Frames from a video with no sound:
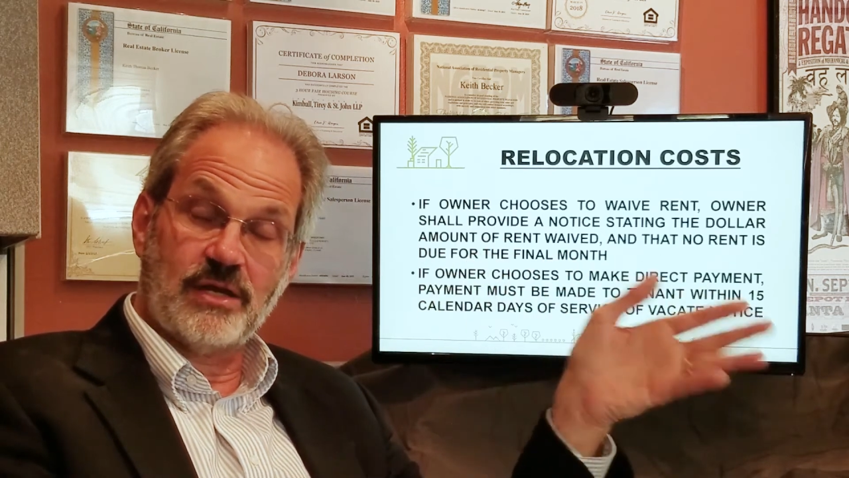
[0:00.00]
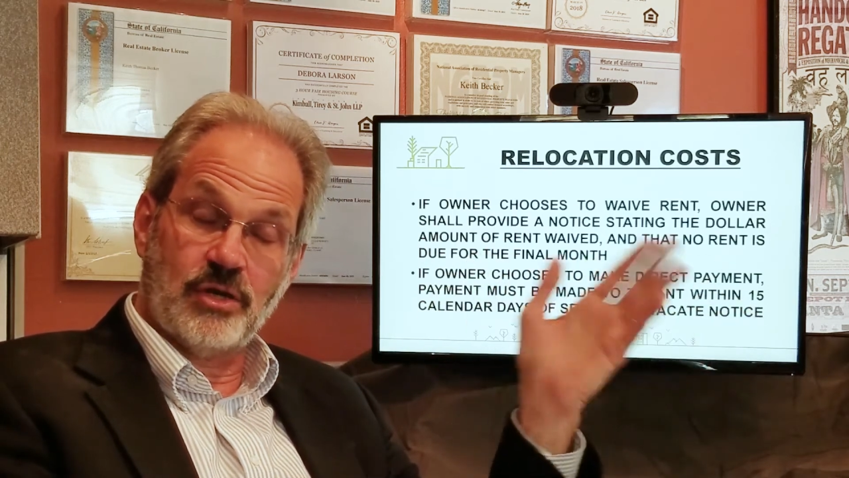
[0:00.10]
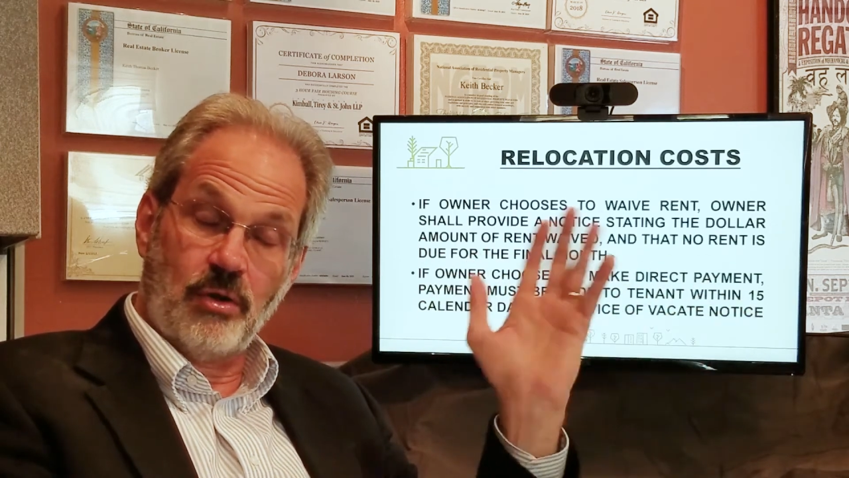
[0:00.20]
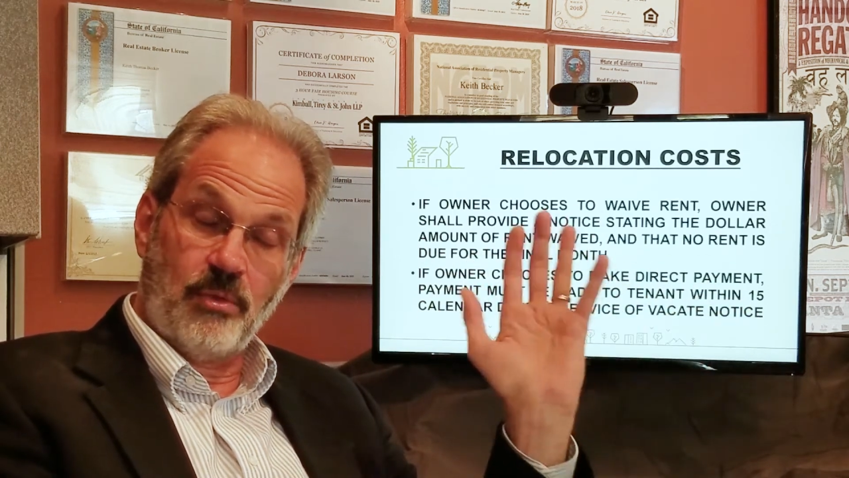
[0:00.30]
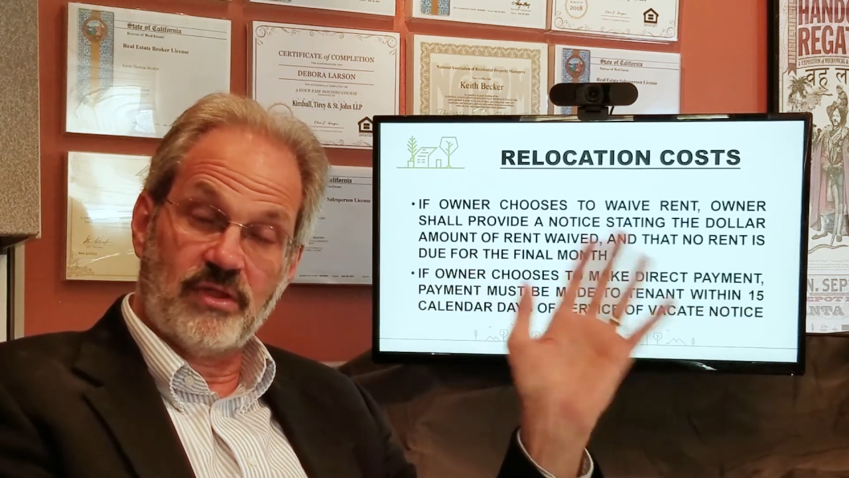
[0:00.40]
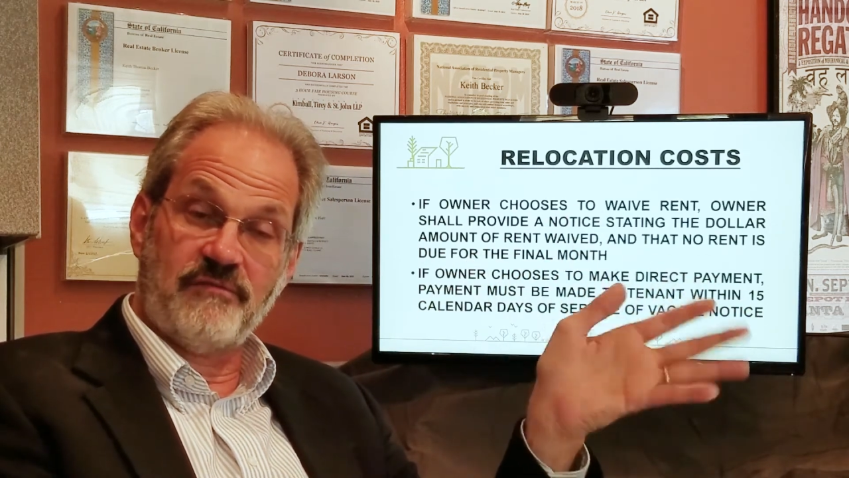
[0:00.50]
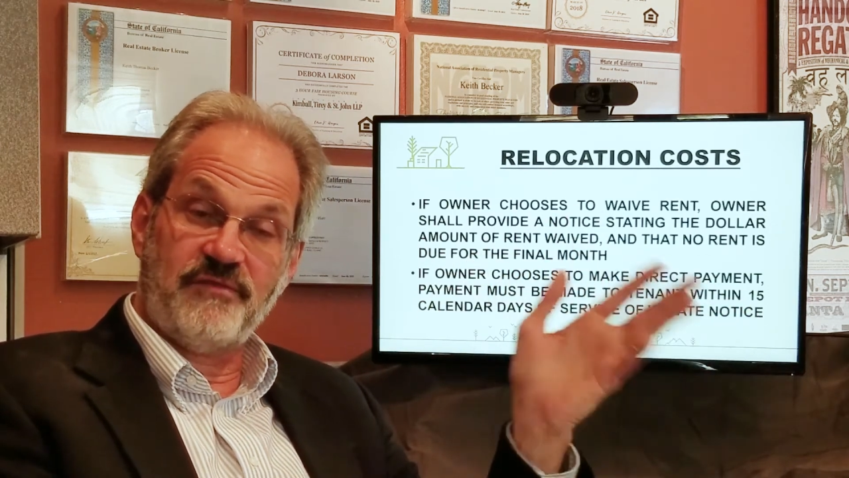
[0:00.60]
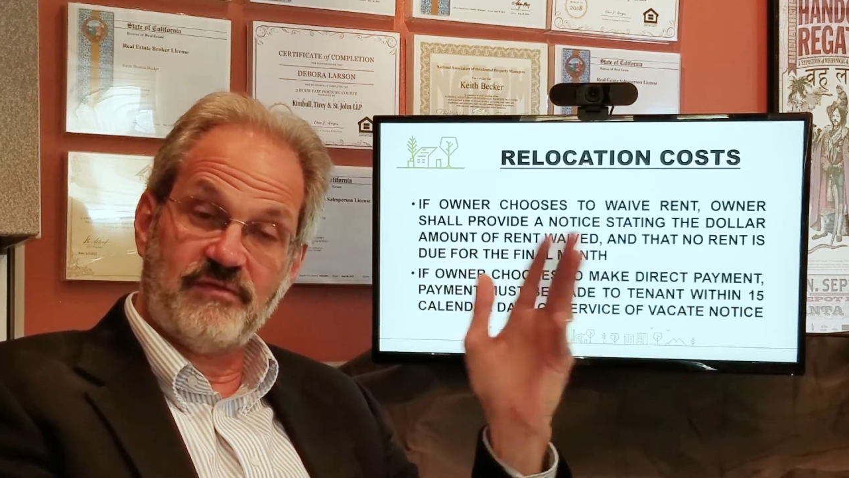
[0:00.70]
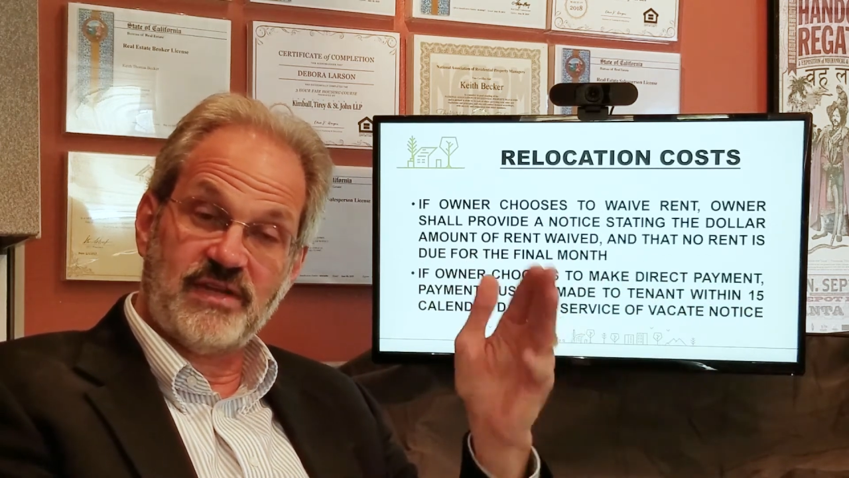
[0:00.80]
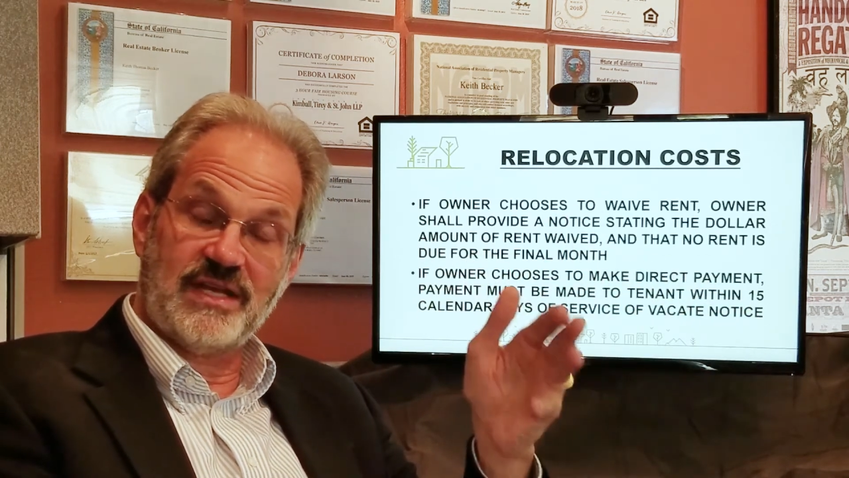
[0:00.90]
no more than
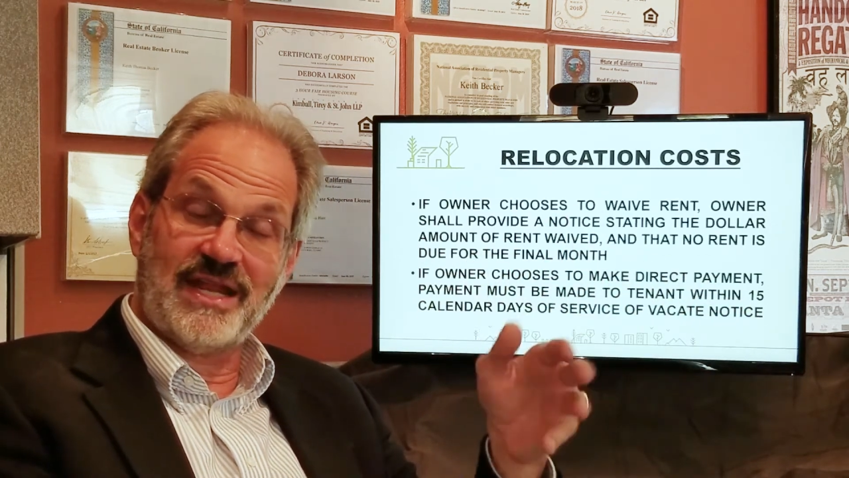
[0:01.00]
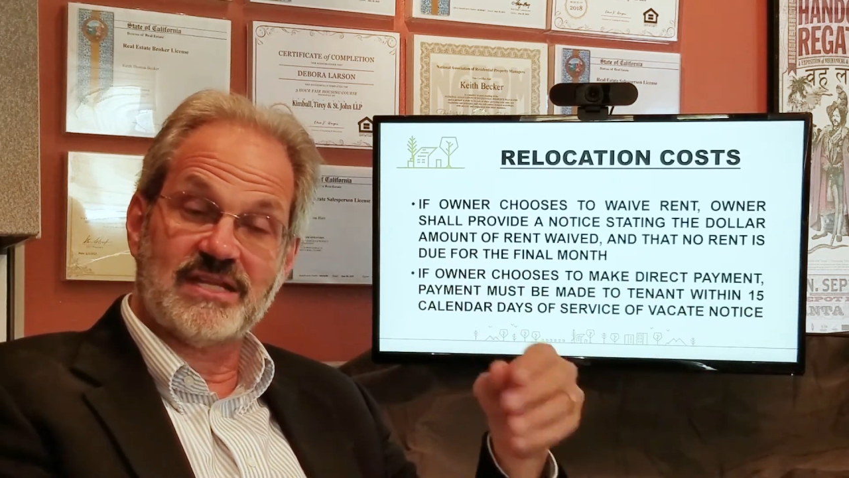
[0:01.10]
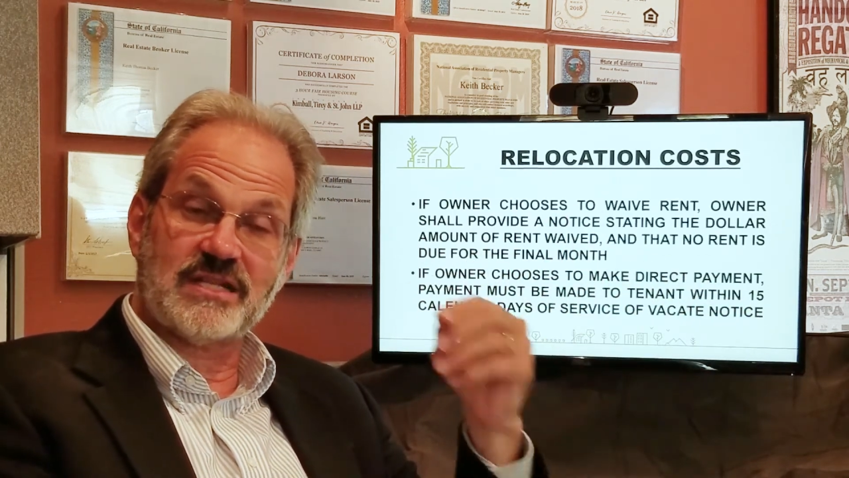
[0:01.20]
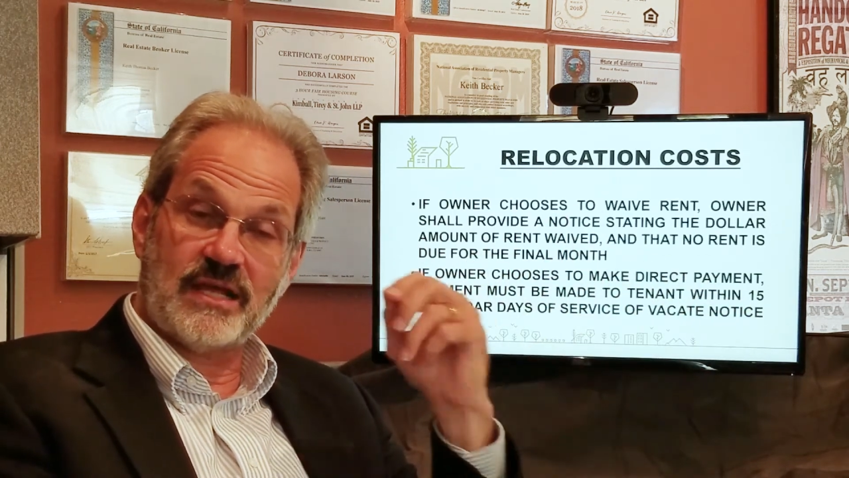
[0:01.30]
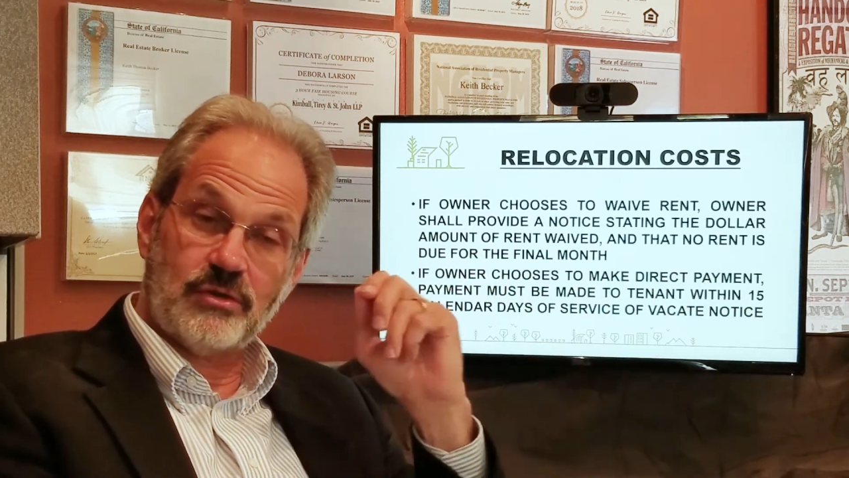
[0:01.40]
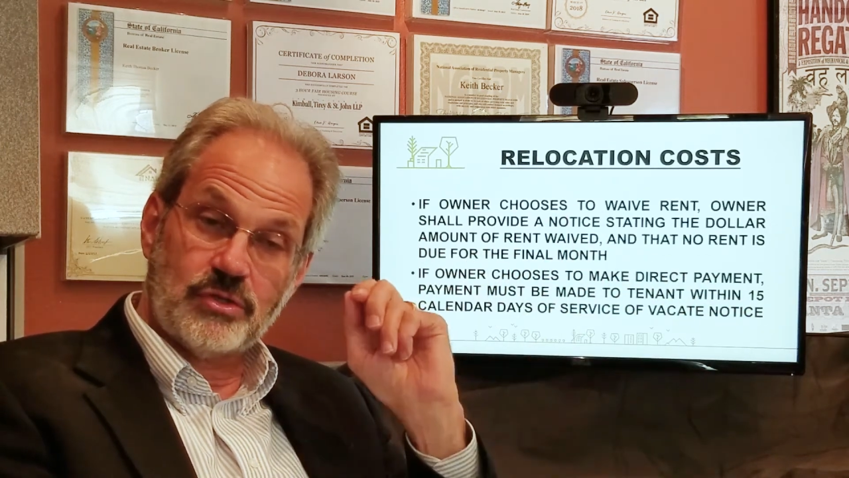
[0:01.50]
15 days later,